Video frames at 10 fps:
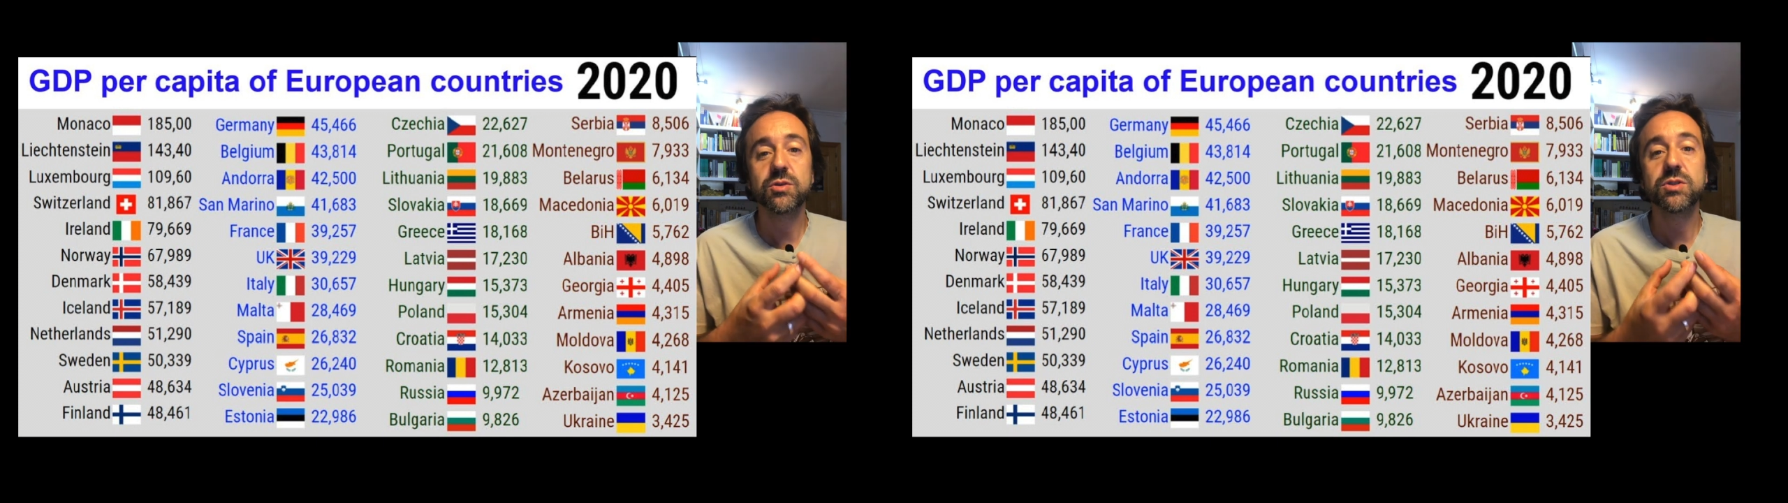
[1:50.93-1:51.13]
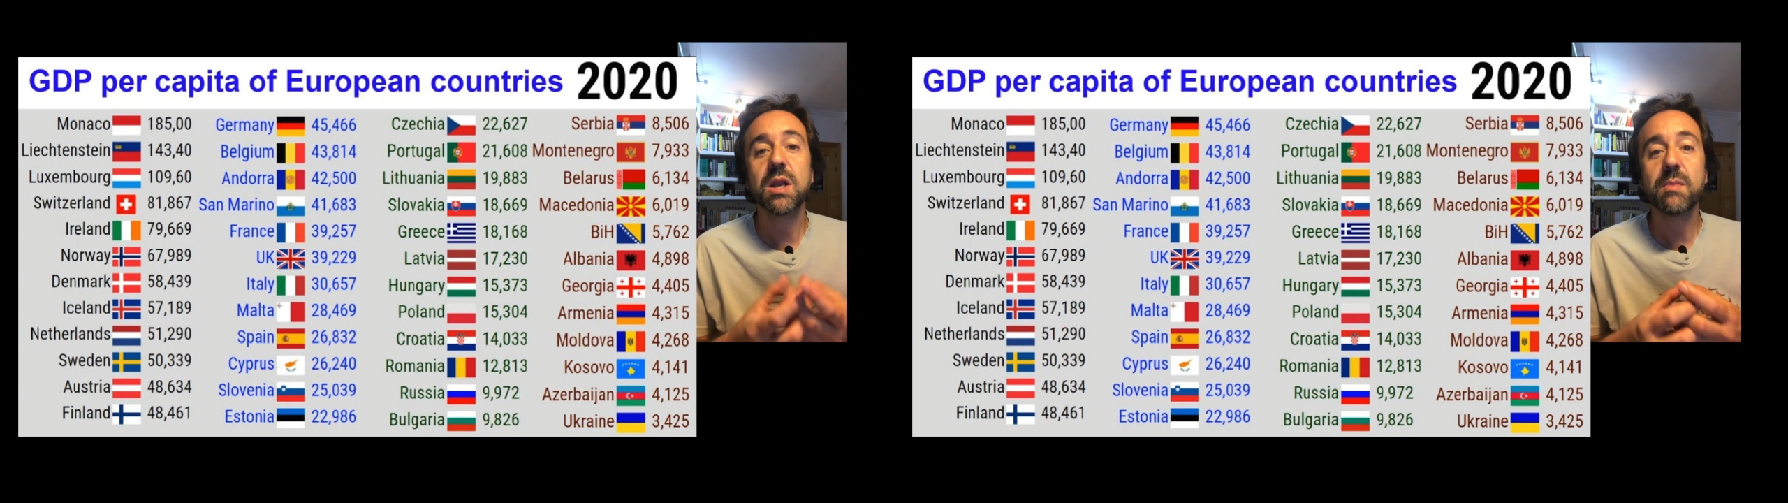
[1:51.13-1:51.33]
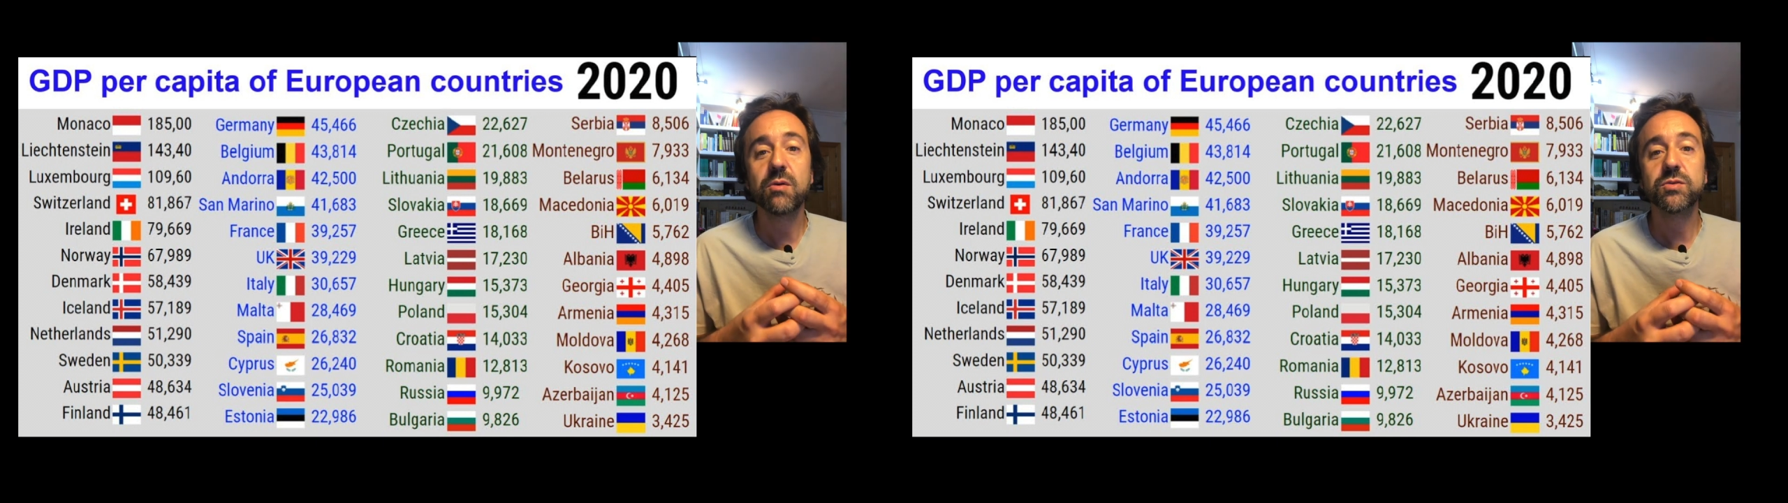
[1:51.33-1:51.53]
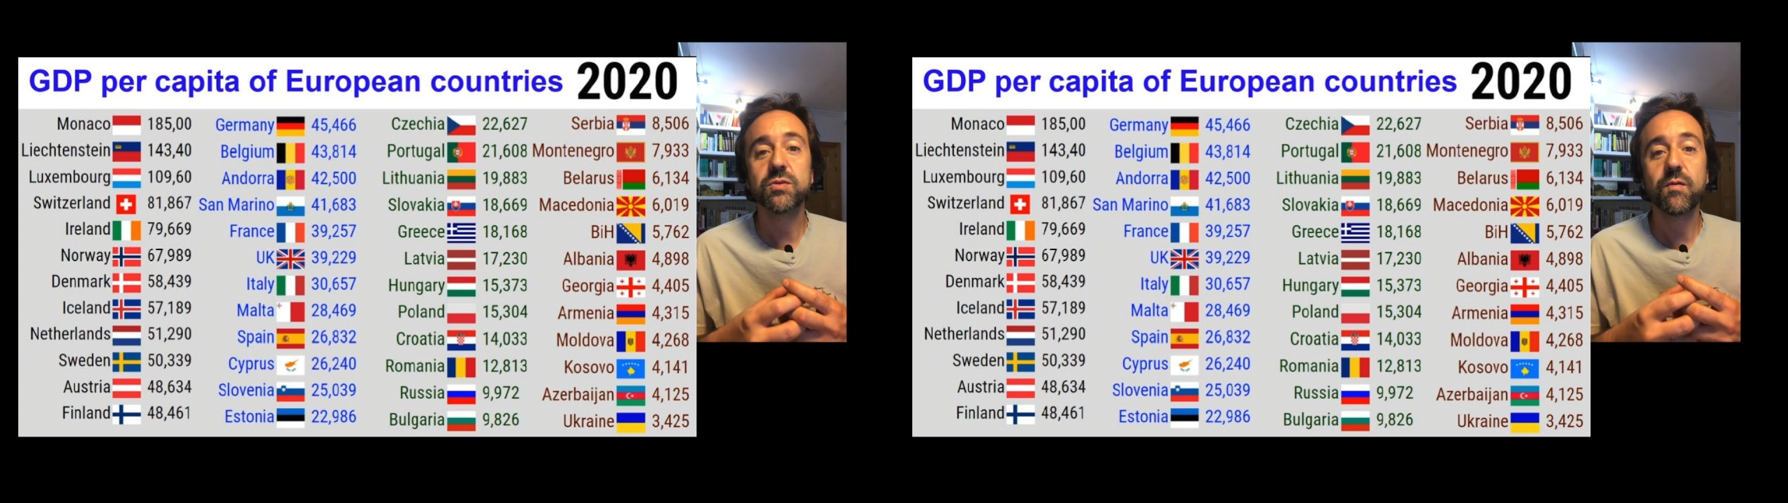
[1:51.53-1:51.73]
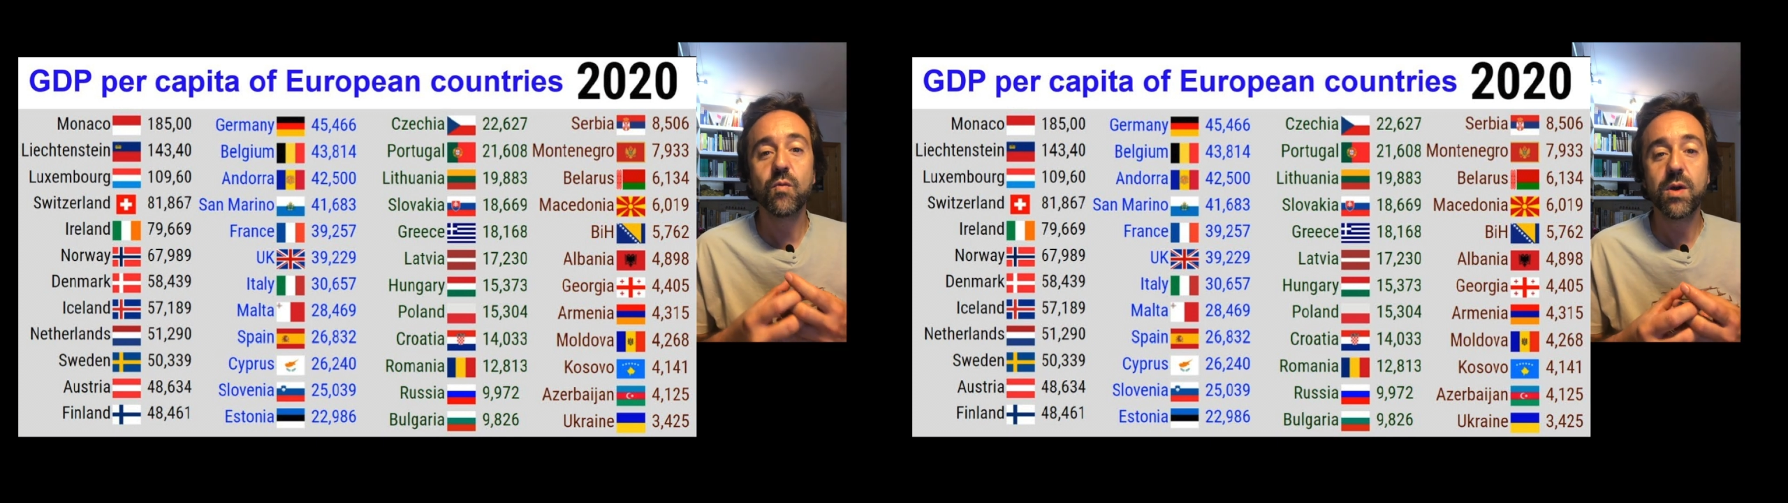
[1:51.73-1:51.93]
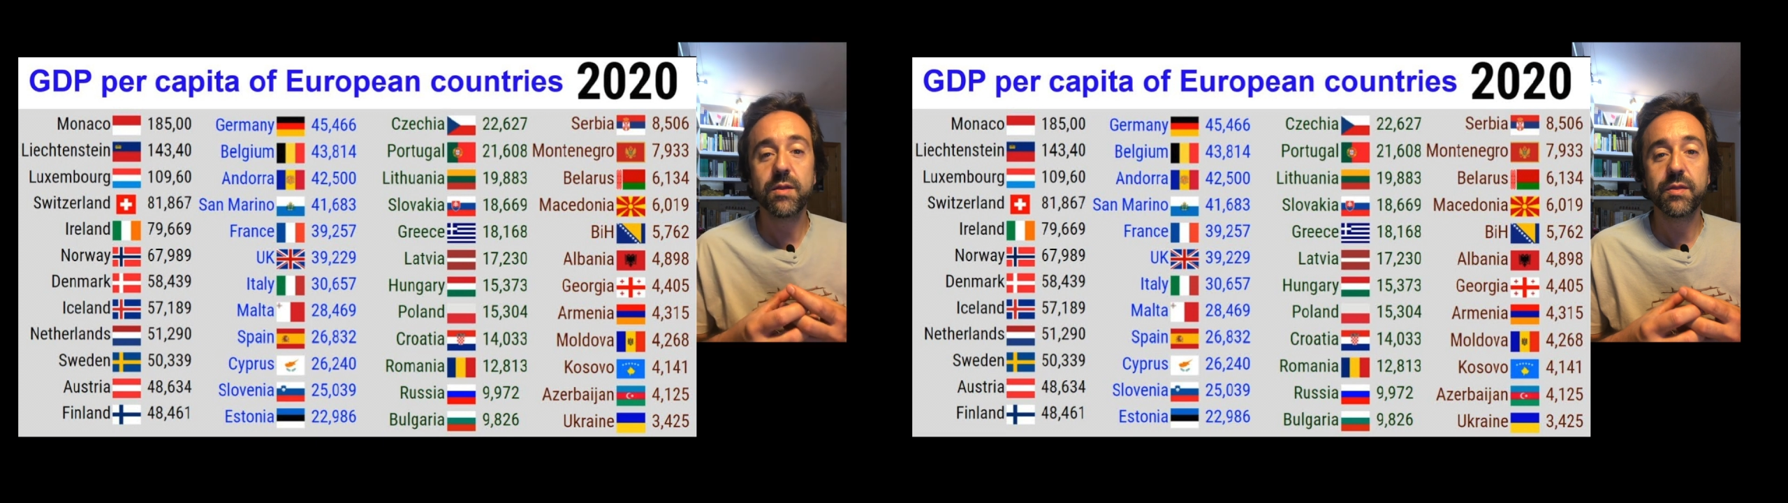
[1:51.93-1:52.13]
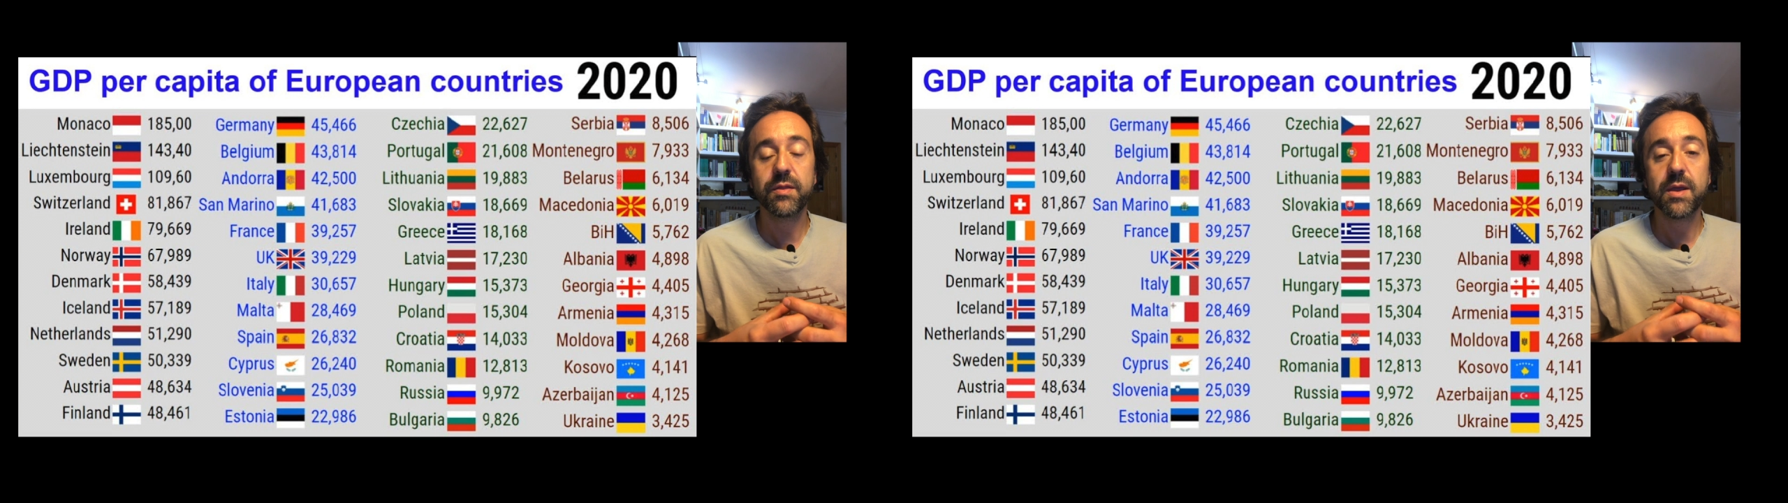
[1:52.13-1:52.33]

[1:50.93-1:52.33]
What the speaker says: total amount of wealth